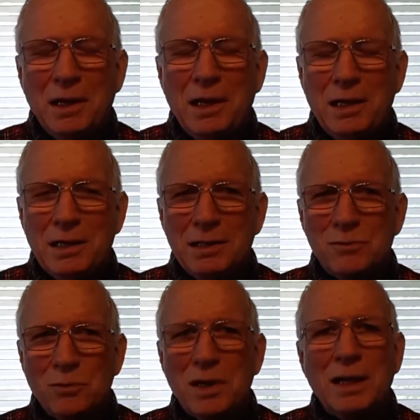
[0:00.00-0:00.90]

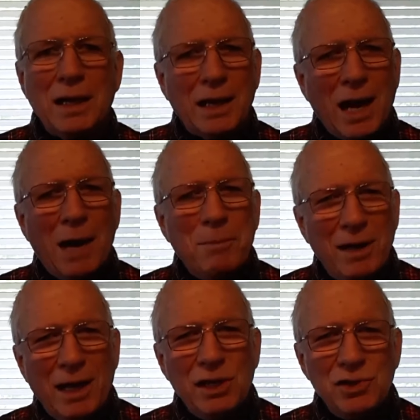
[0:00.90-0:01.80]
is really a
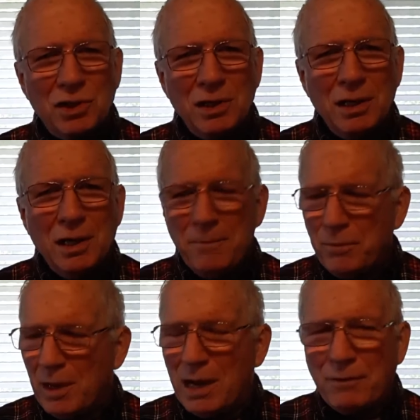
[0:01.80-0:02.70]
combination
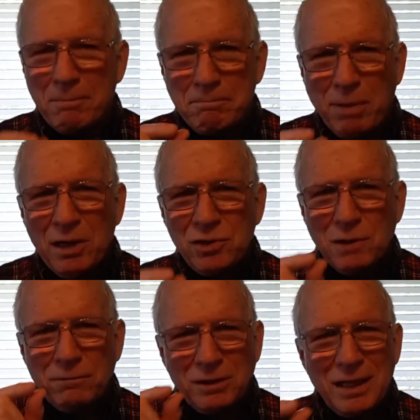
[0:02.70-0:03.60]
of a
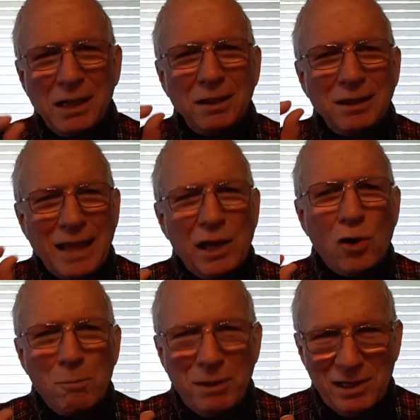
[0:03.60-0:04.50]
bunch of little
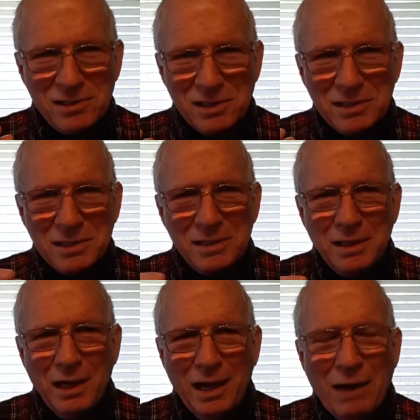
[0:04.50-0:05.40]
Lego pieces,
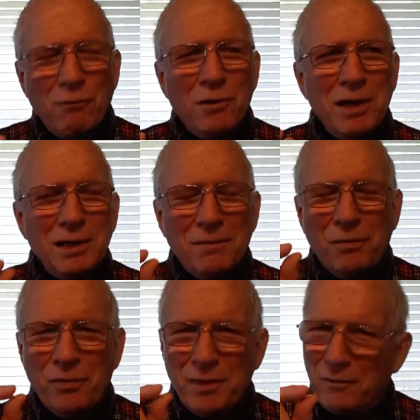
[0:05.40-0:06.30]
every
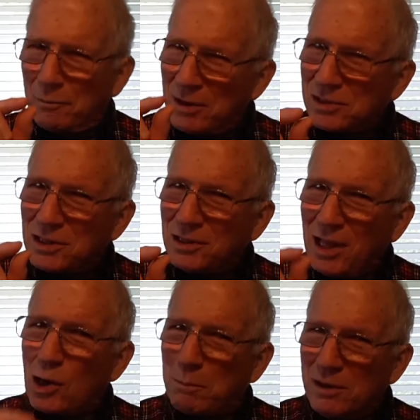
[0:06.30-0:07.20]
a bunch of little
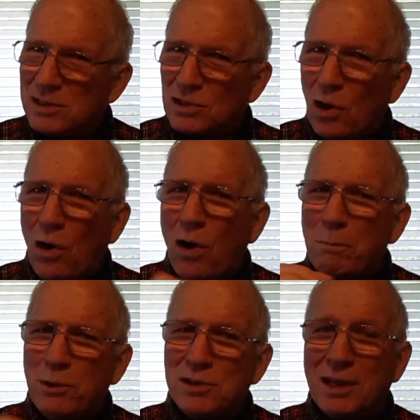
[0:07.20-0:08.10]
Lego pieces all
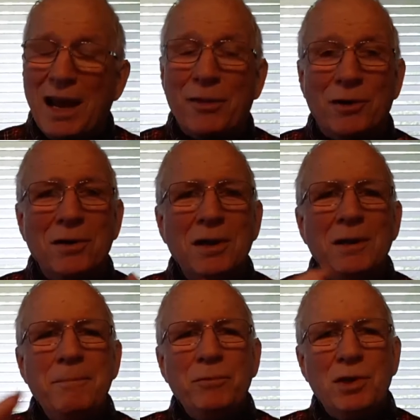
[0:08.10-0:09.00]
put together
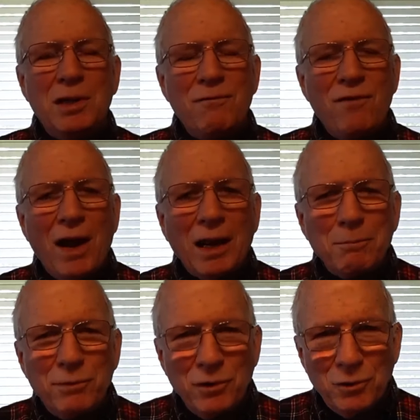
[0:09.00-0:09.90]
to
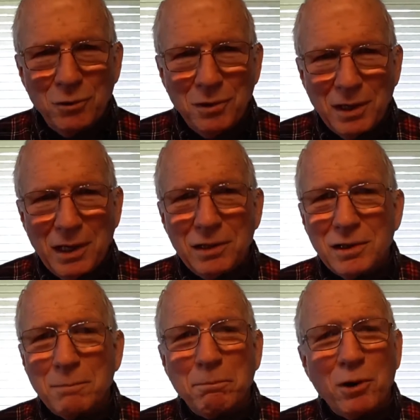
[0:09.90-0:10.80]
develop you
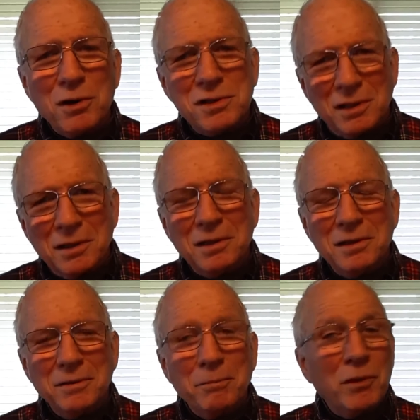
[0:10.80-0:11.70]
into the person
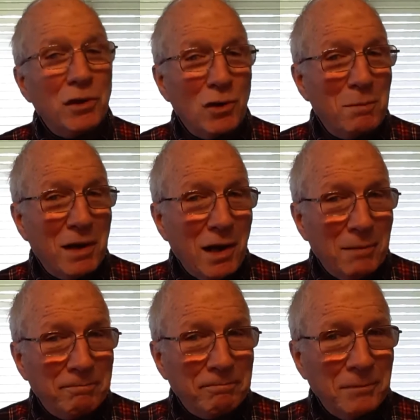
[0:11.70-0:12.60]
that you
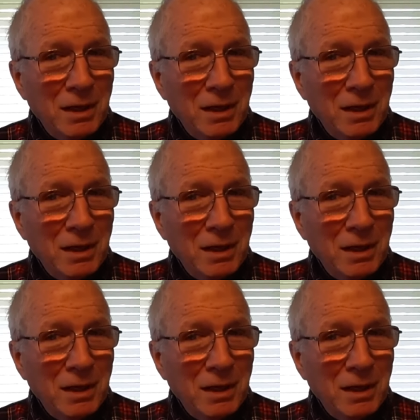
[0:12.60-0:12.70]
become.